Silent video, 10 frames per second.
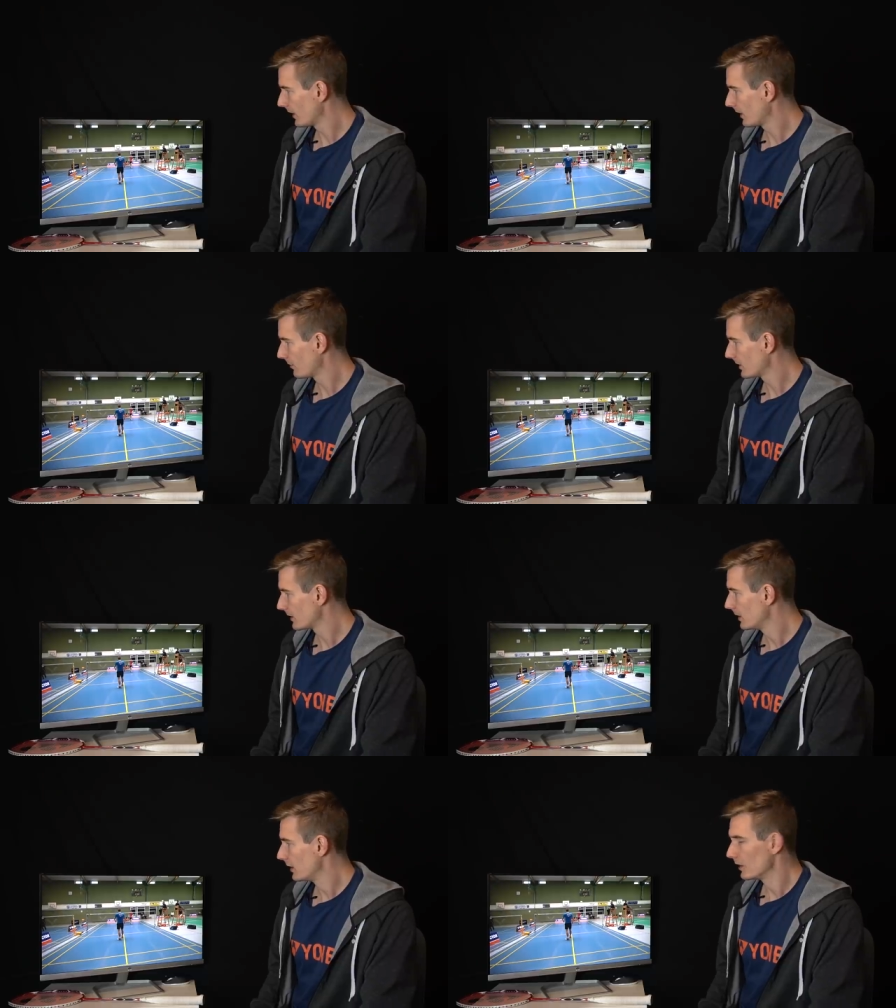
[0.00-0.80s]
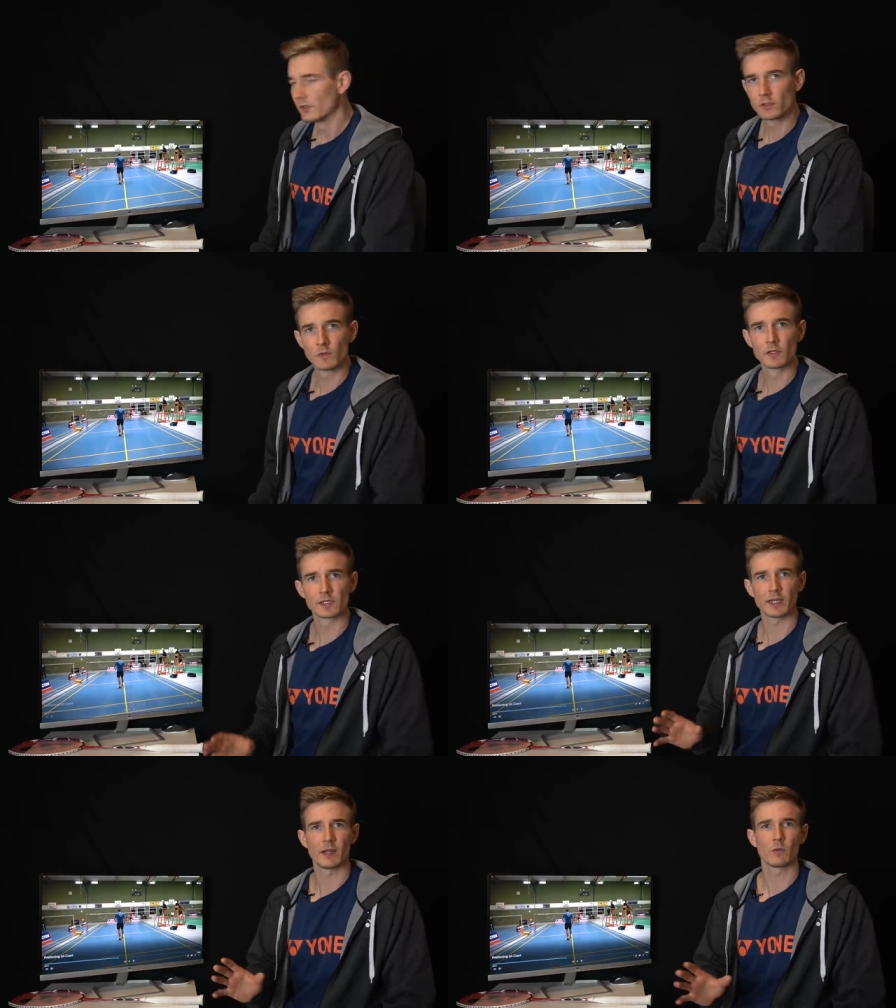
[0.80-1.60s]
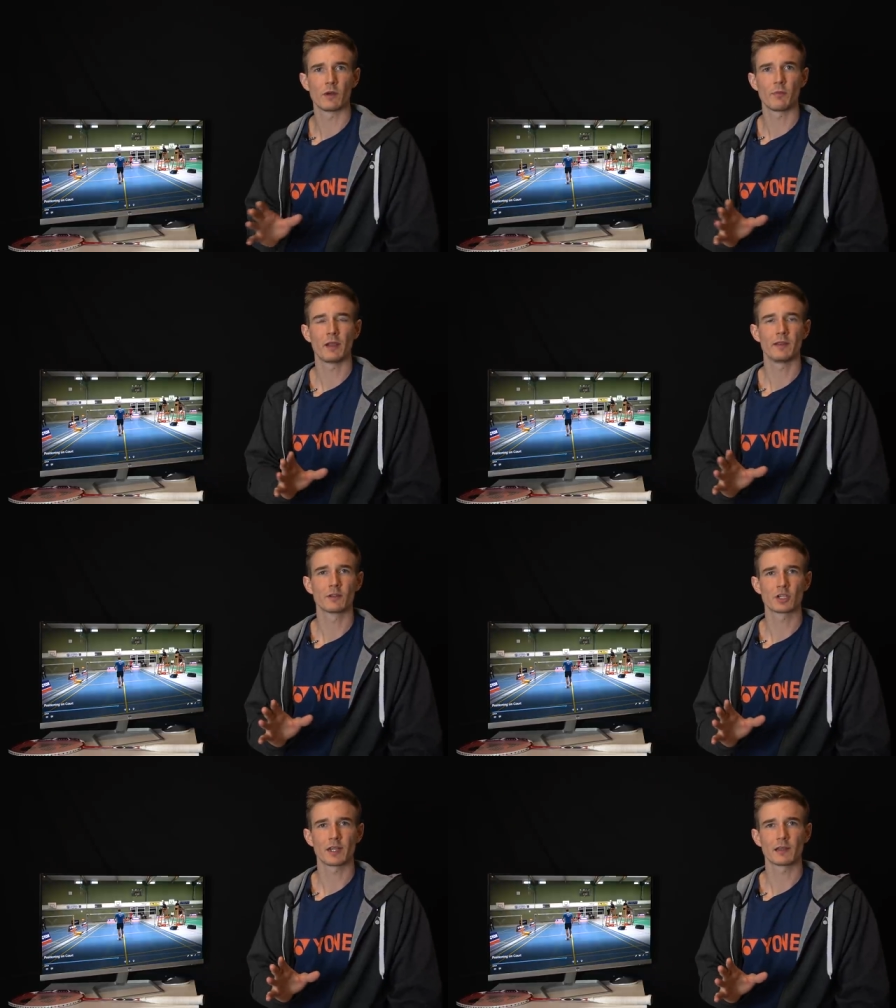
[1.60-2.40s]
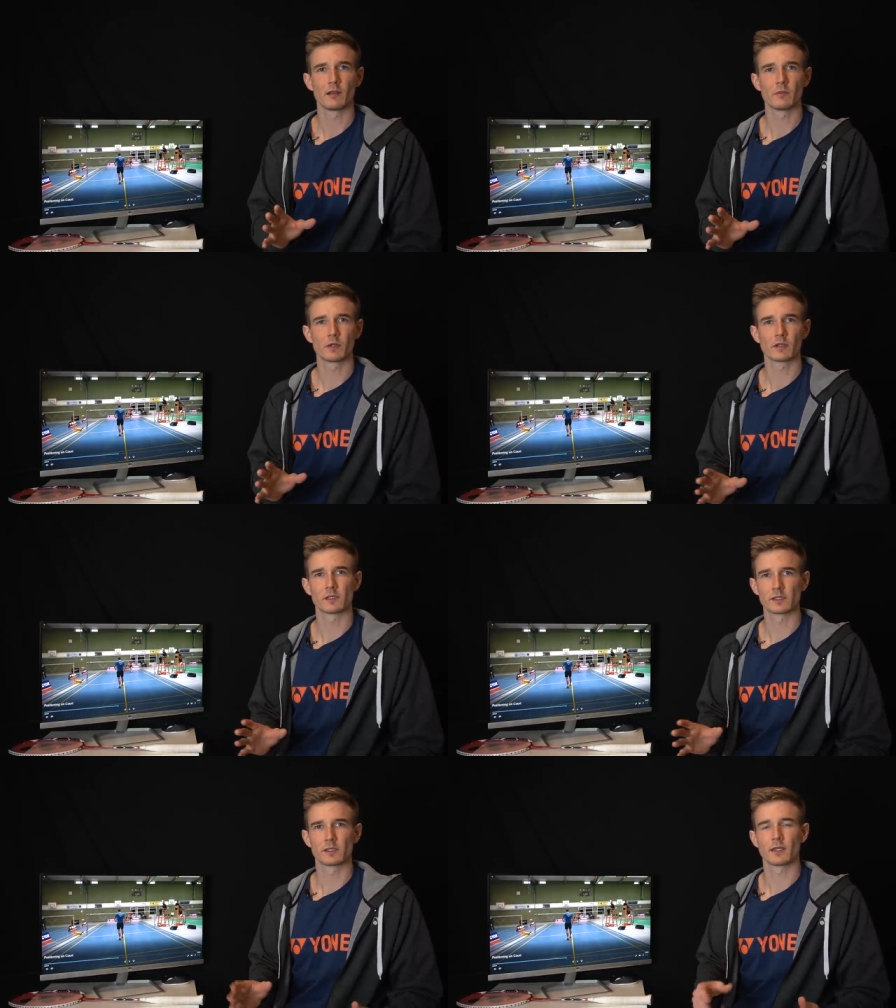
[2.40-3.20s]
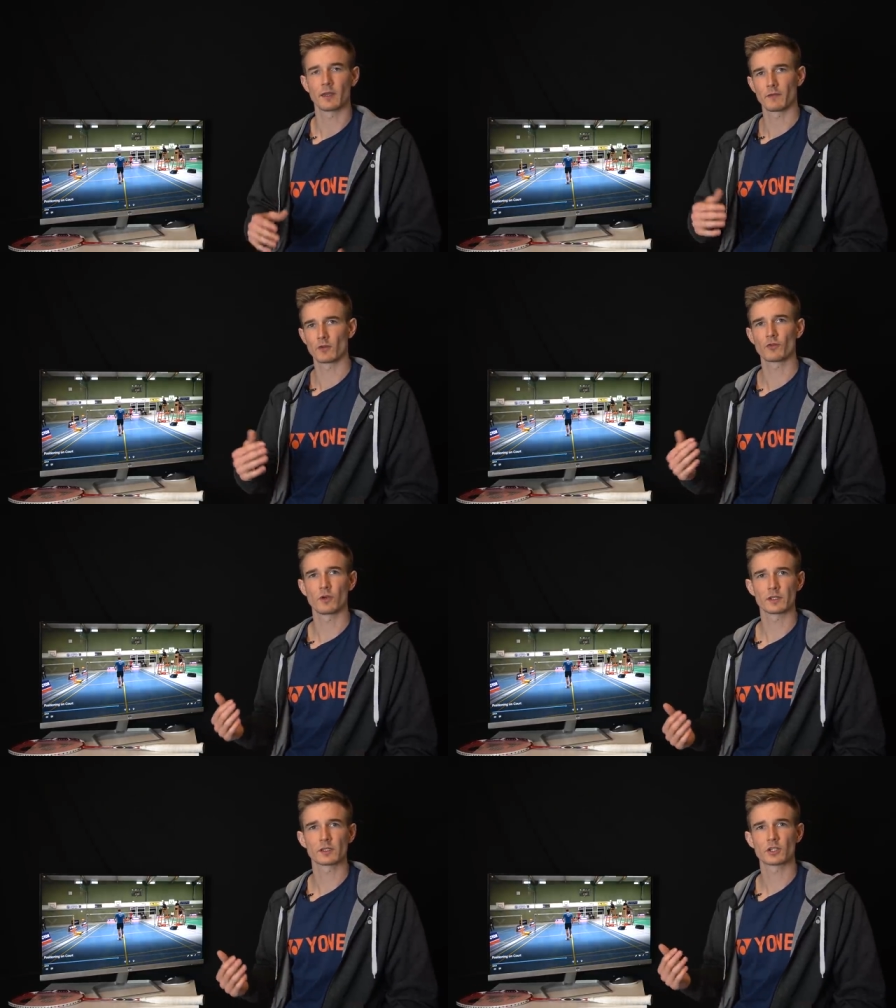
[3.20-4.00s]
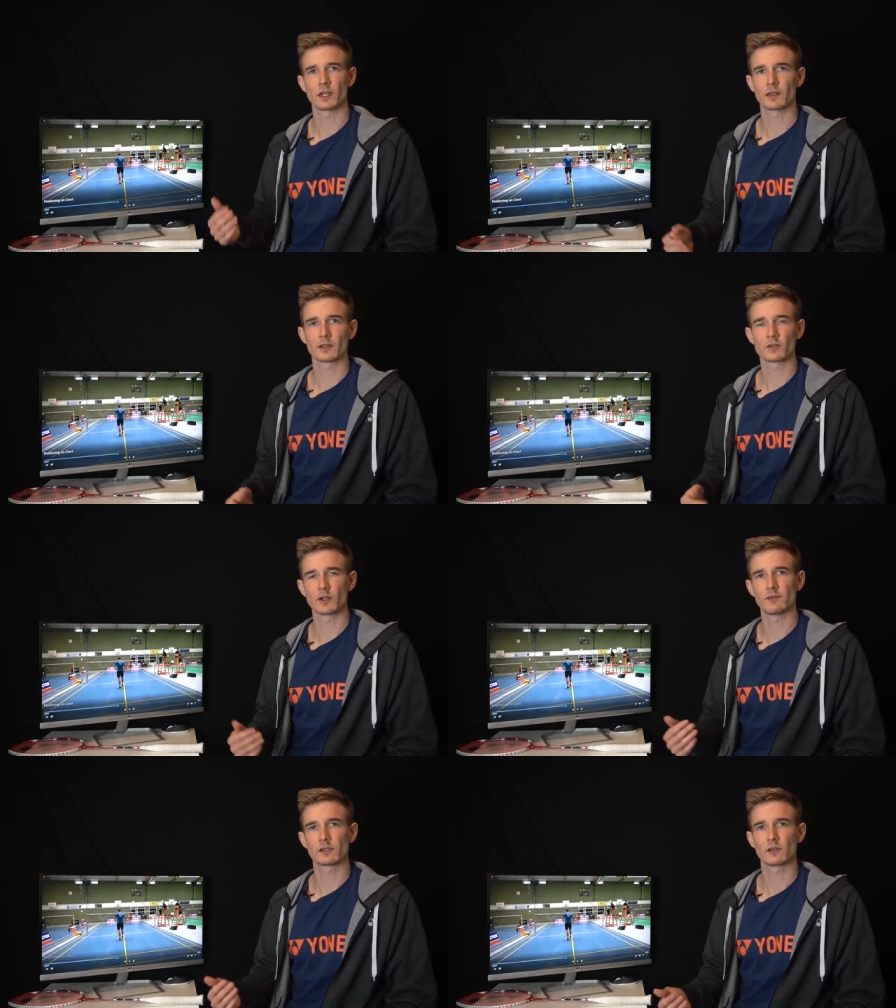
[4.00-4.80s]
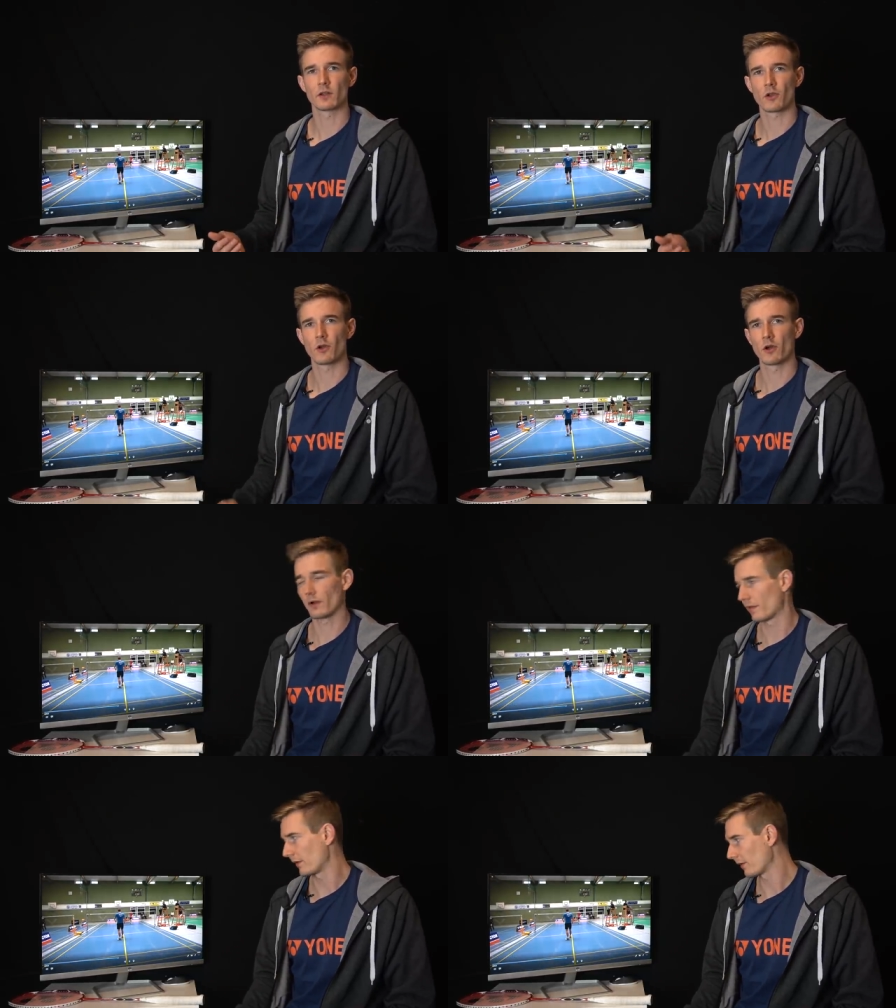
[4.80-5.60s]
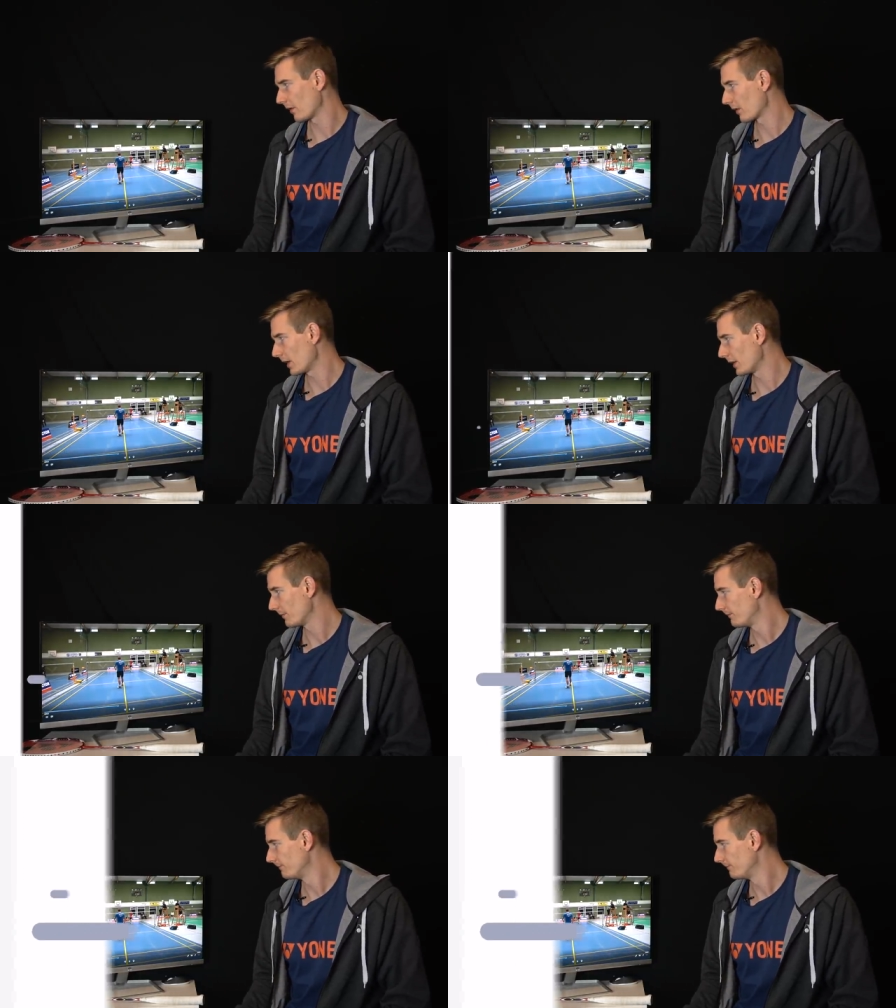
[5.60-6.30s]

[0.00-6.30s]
a little bit to the side where I play the shuttle on because yeah, the cross shuttle travels a lot longer than the long line.